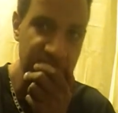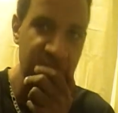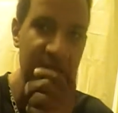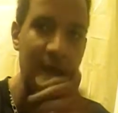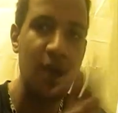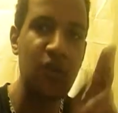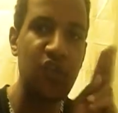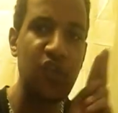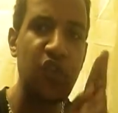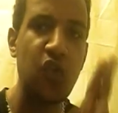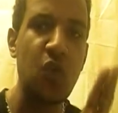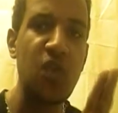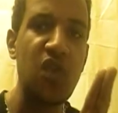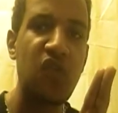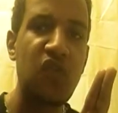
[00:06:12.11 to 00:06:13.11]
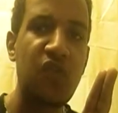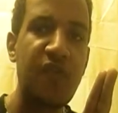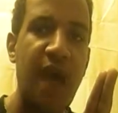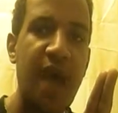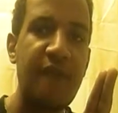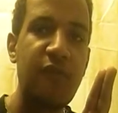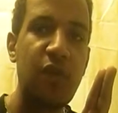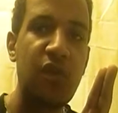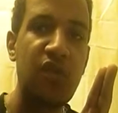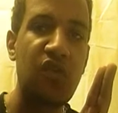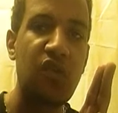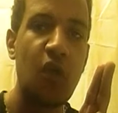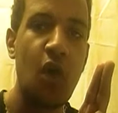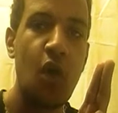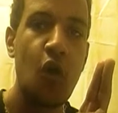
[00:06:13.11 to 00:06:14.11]
There's 2 of the
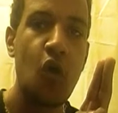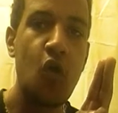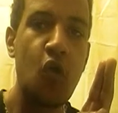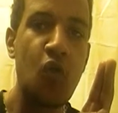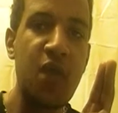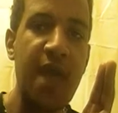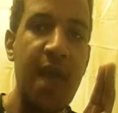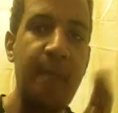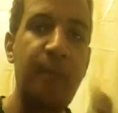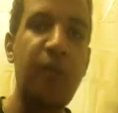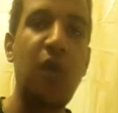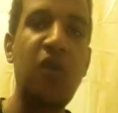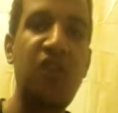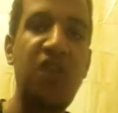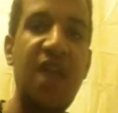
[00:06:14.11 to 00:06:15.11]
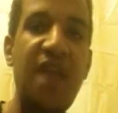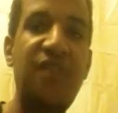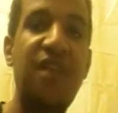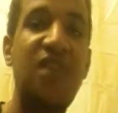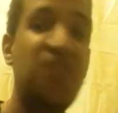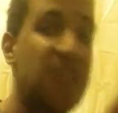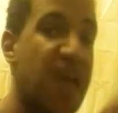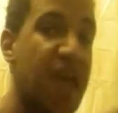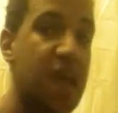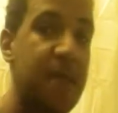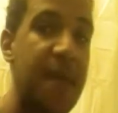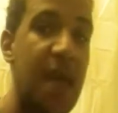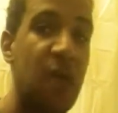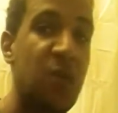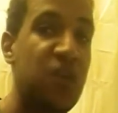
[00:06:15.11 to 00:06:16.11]
survivors who get burned to death in a
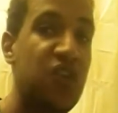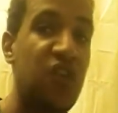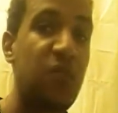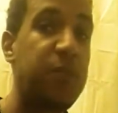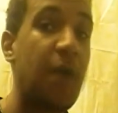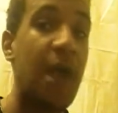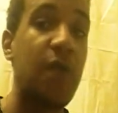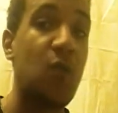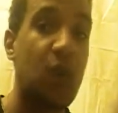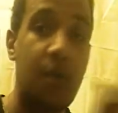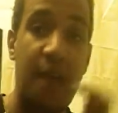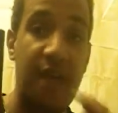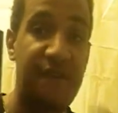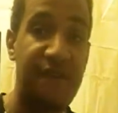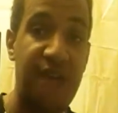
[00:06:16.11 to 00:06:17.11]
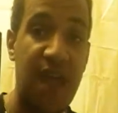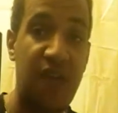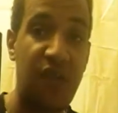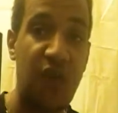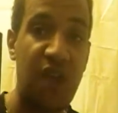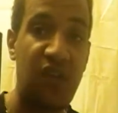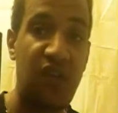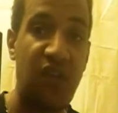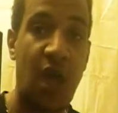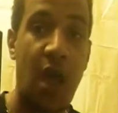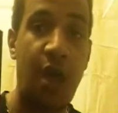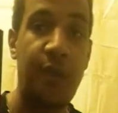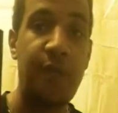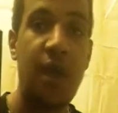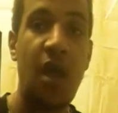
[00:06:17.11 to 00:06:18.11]
tanning bed, which is probably one of my favorites.
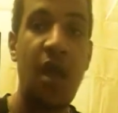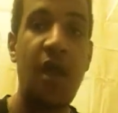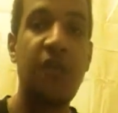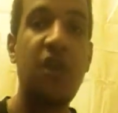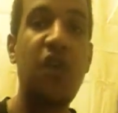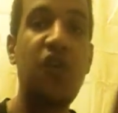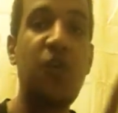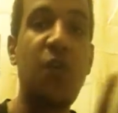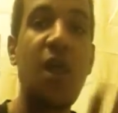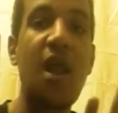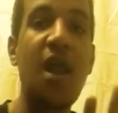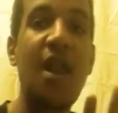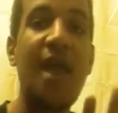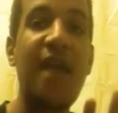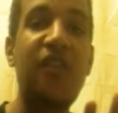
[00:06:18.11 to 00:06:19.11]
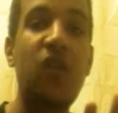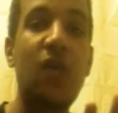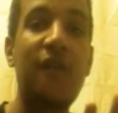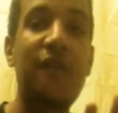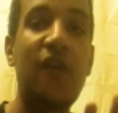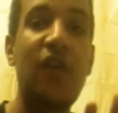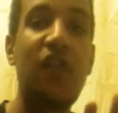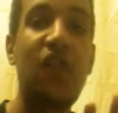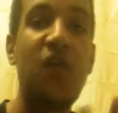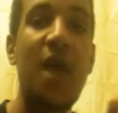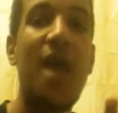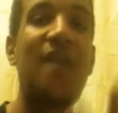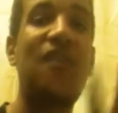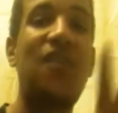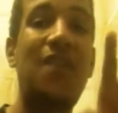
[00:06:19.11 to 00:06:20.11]
There's one I like to refer to
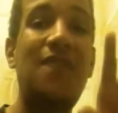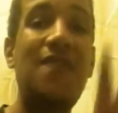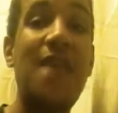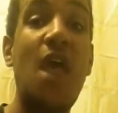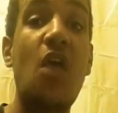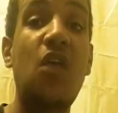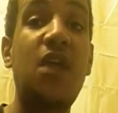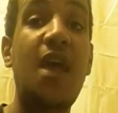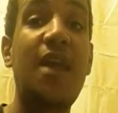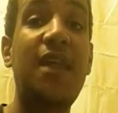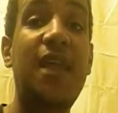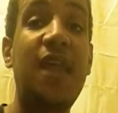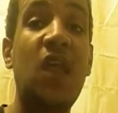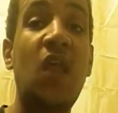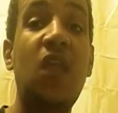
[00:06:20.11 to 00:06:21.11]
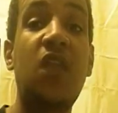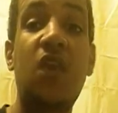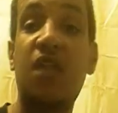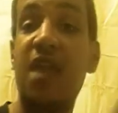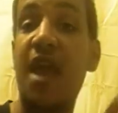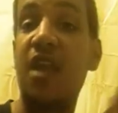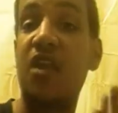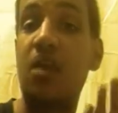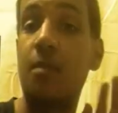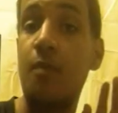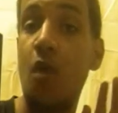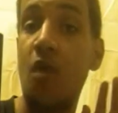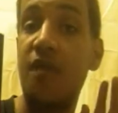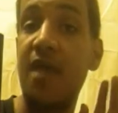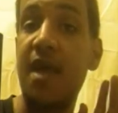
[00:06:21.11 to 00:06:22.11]
as the nail gun kill near the end of the
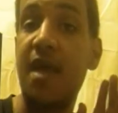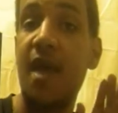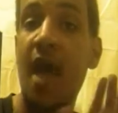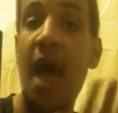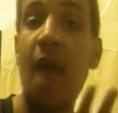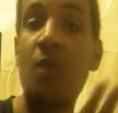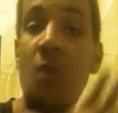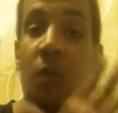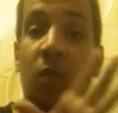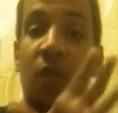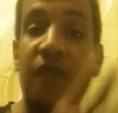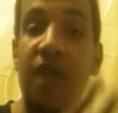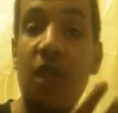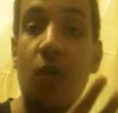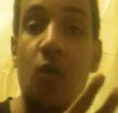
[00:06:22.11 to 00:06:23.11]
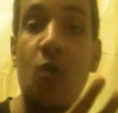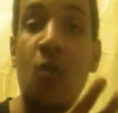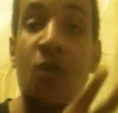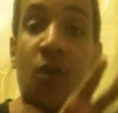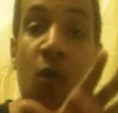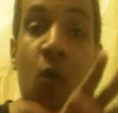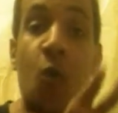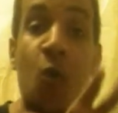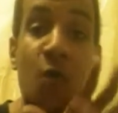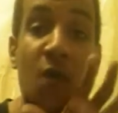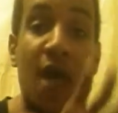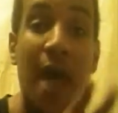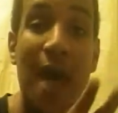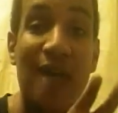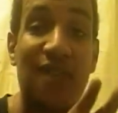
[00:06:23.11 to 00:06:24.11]
movie. I won't reveal
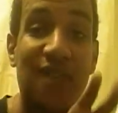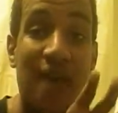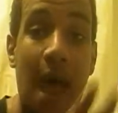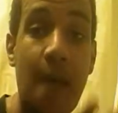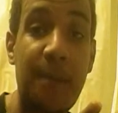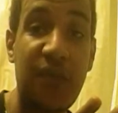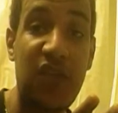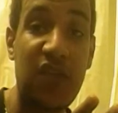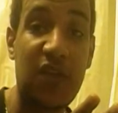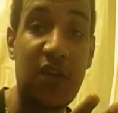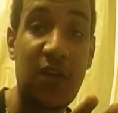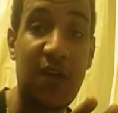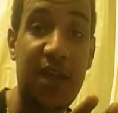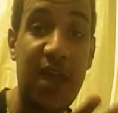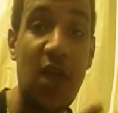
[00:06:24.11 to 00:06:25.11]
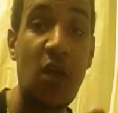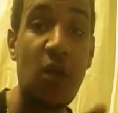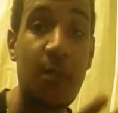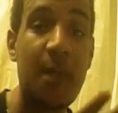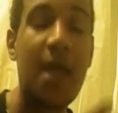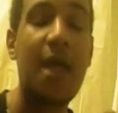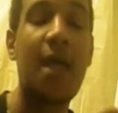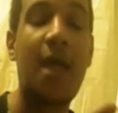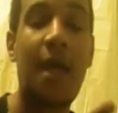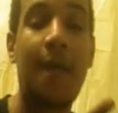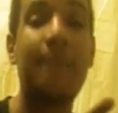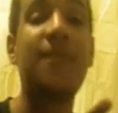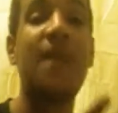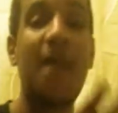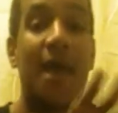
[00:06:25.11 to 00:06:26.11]
who has that particular kill, but
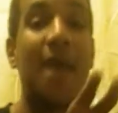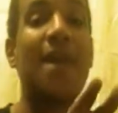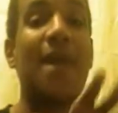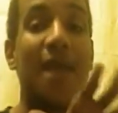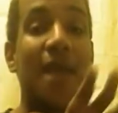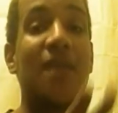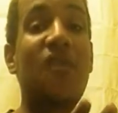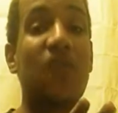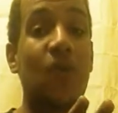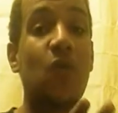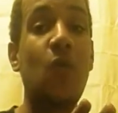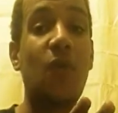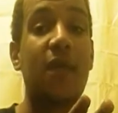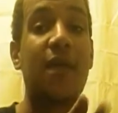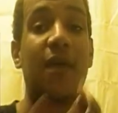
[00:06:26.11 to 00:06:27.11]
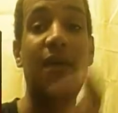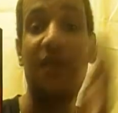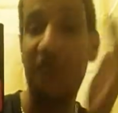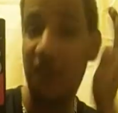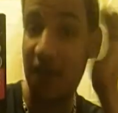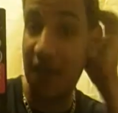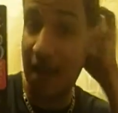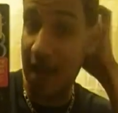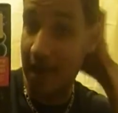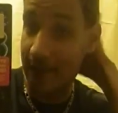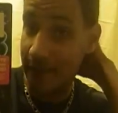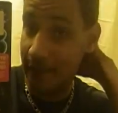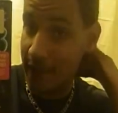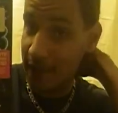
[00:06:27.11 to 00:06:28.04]
it is a cool kill to see.